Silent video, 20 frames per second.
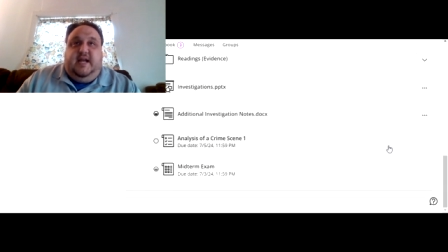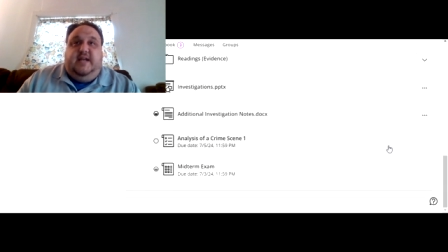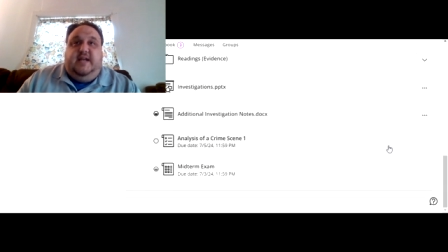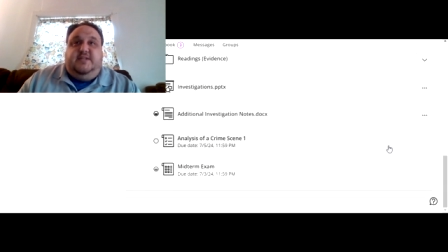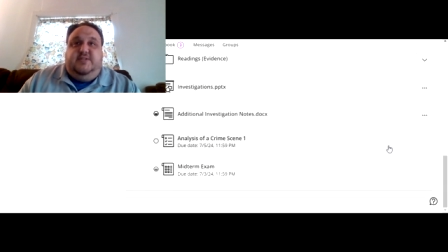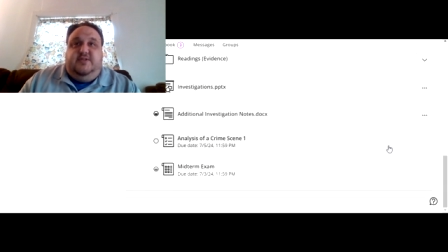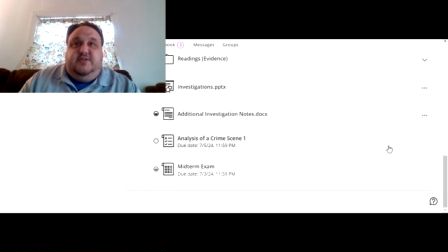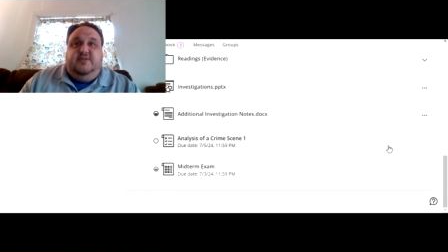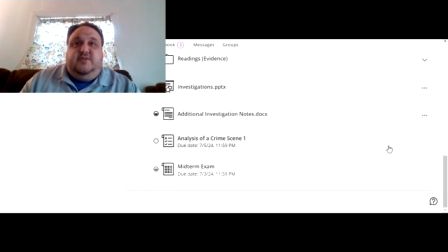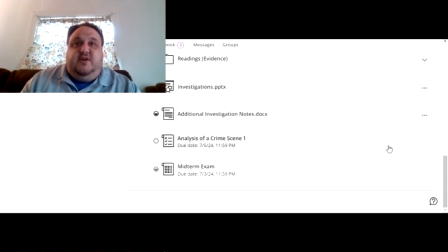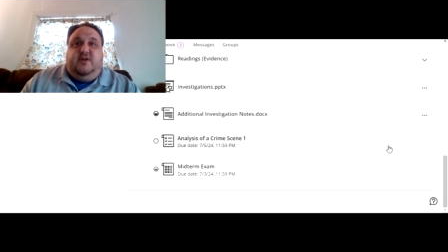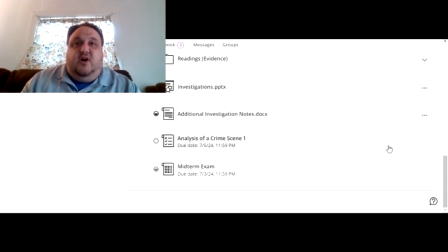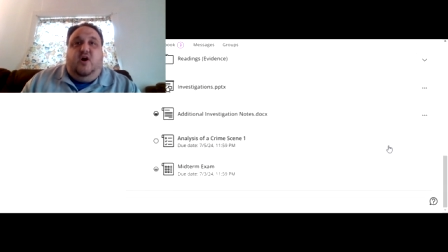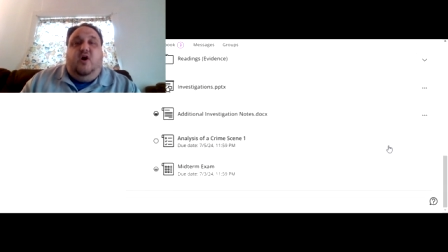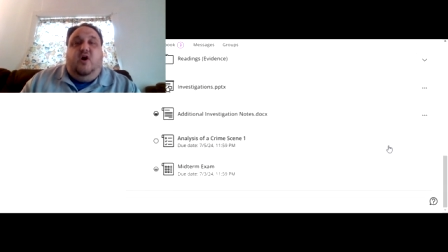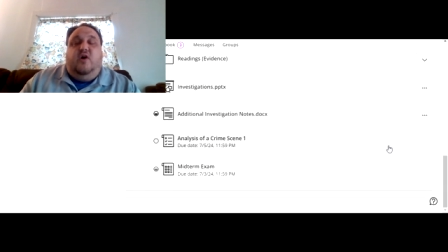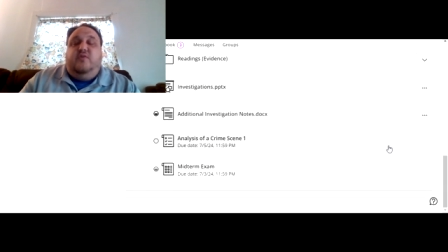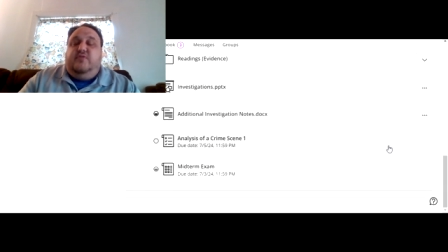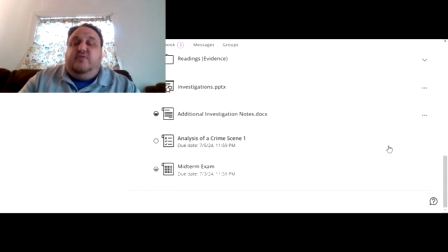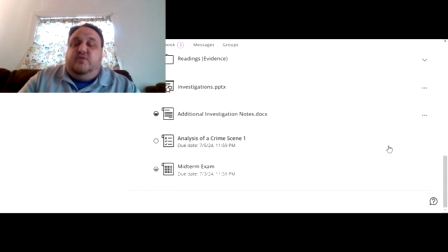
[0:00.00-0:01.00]
I took
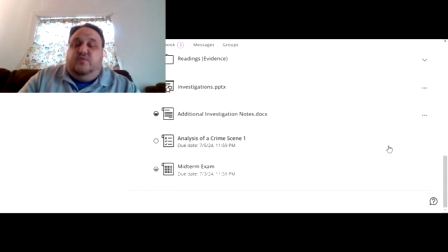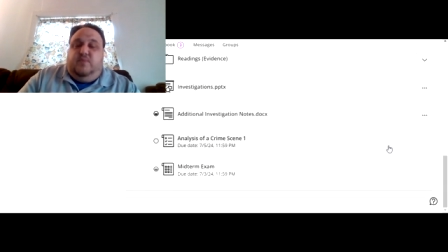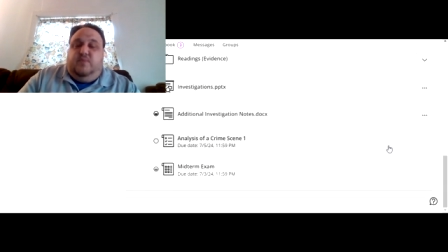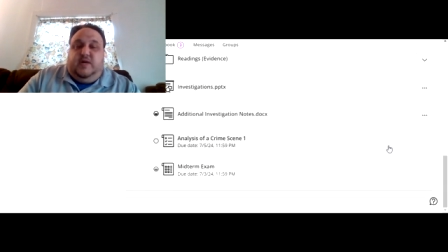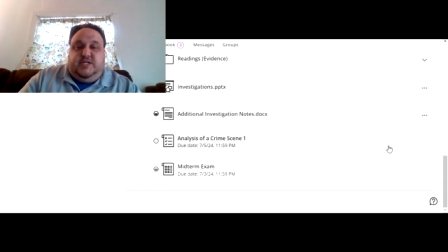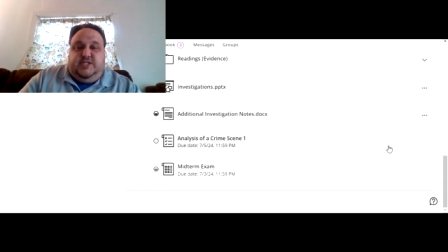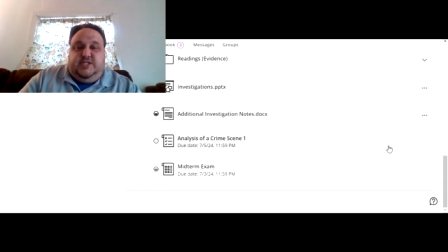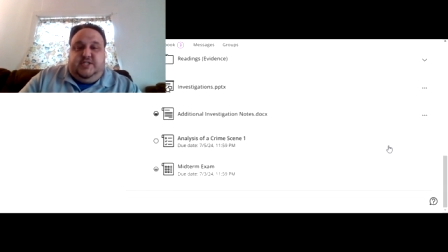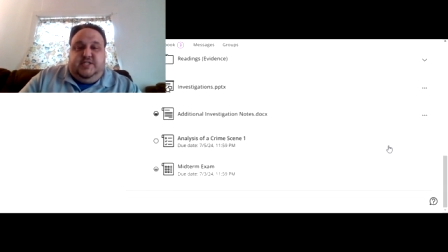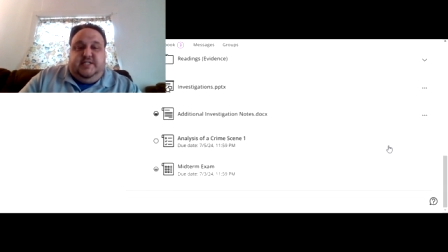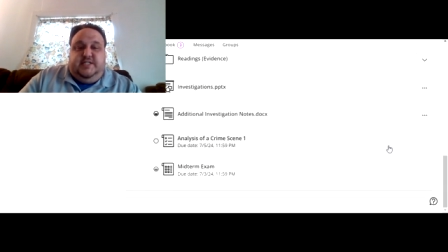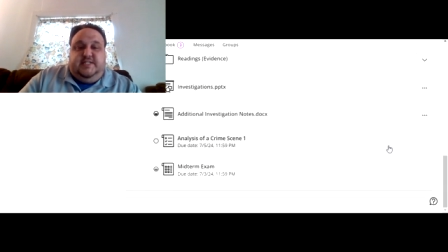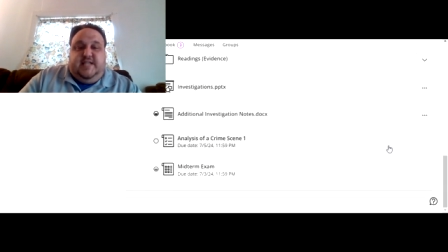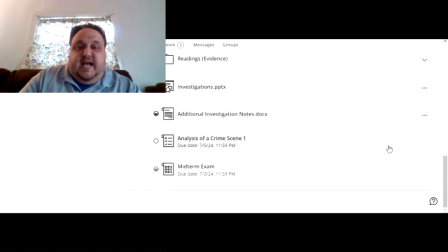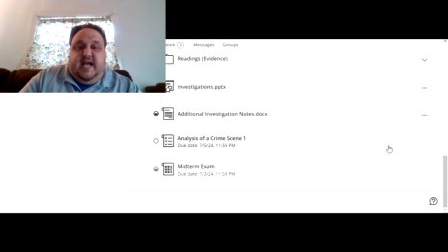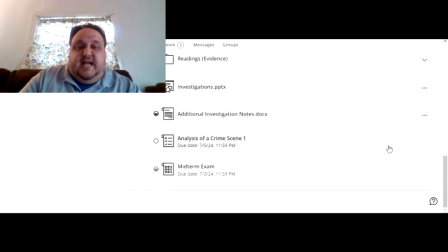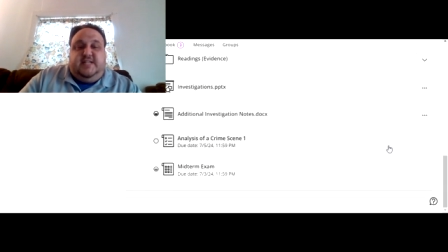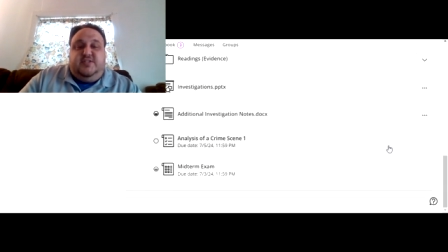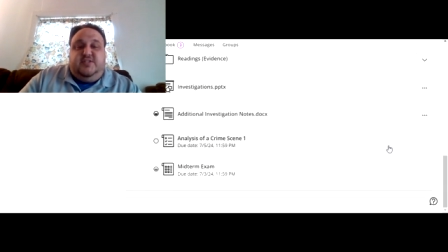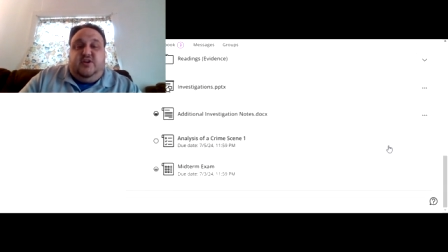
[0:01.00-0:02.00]
all the questions
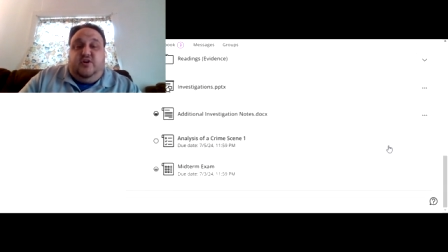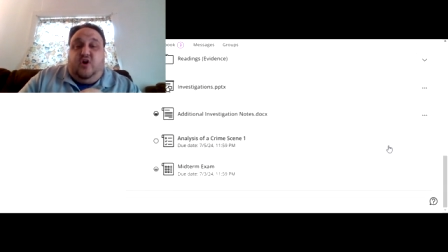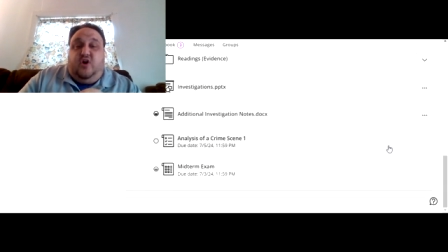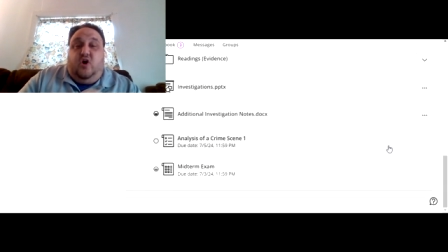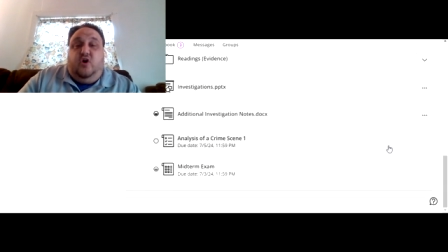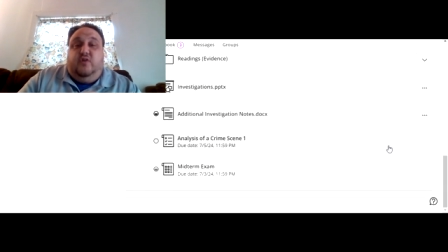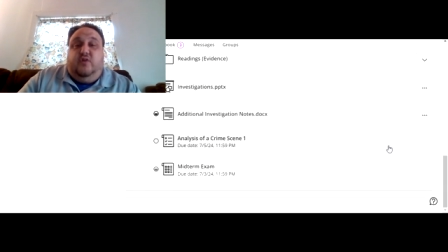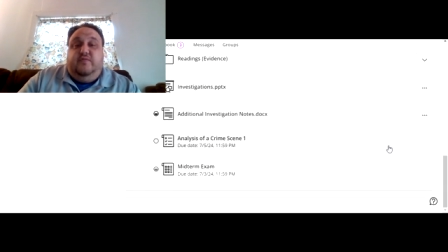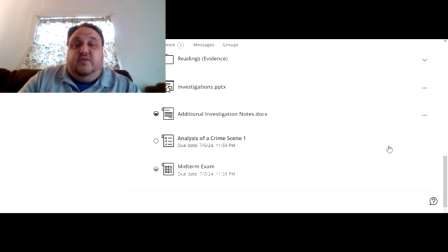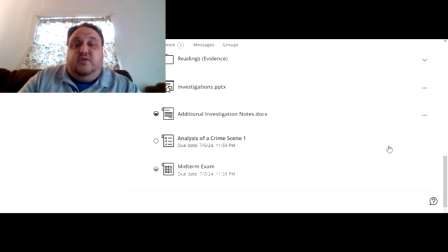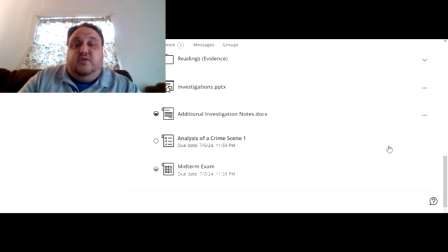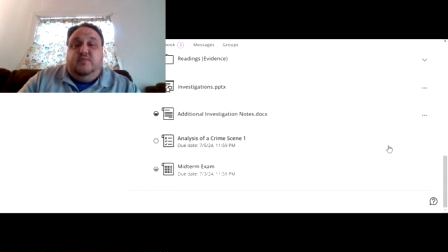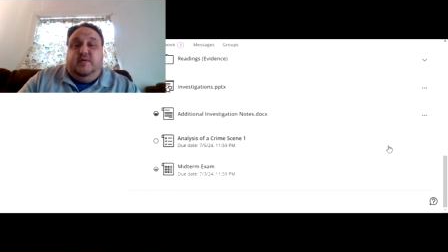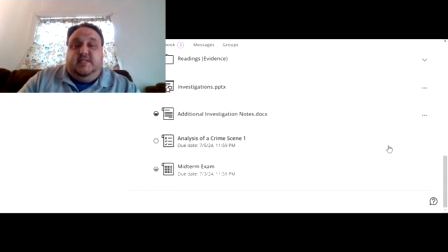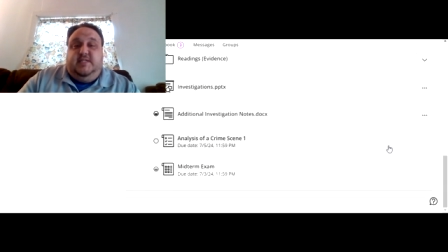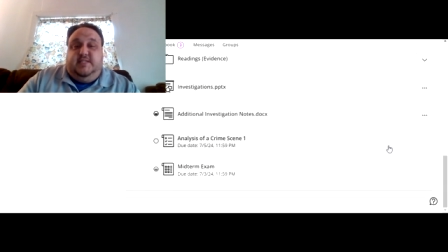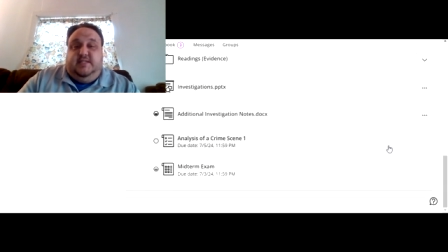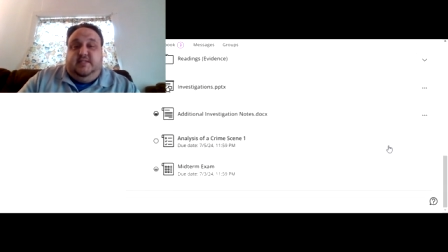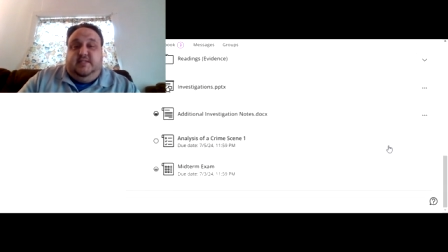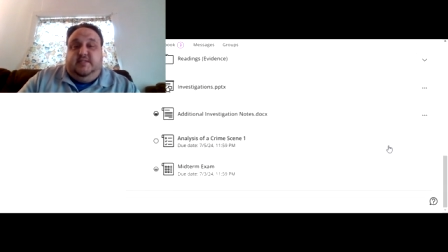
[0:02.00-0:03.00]
asked on all of the
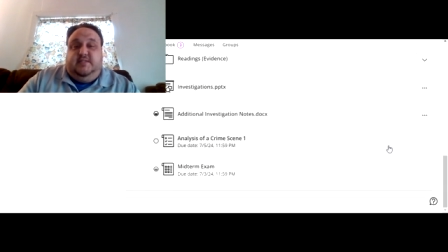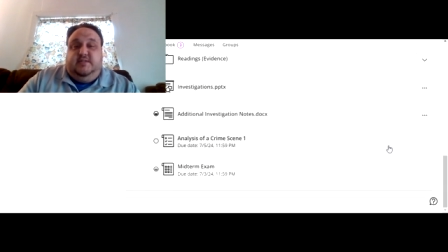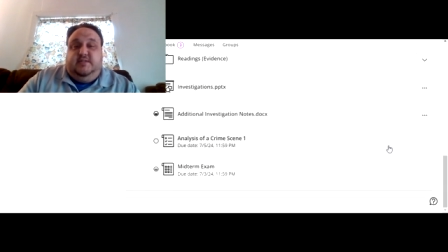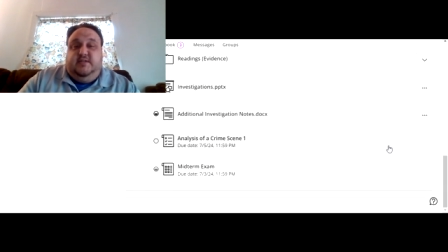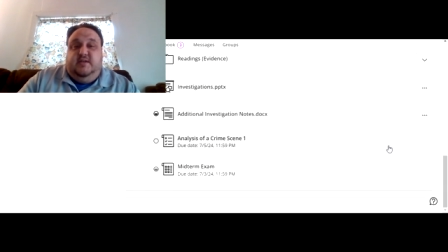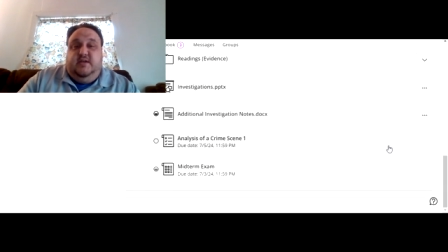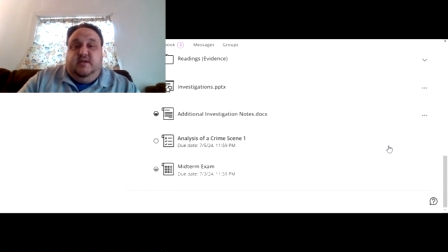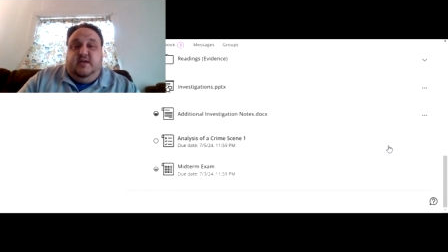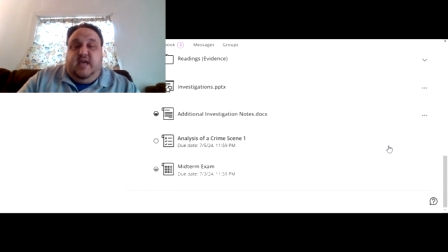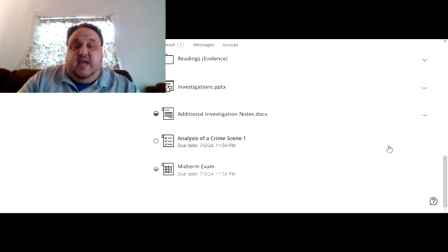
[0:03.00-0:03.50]
quizzes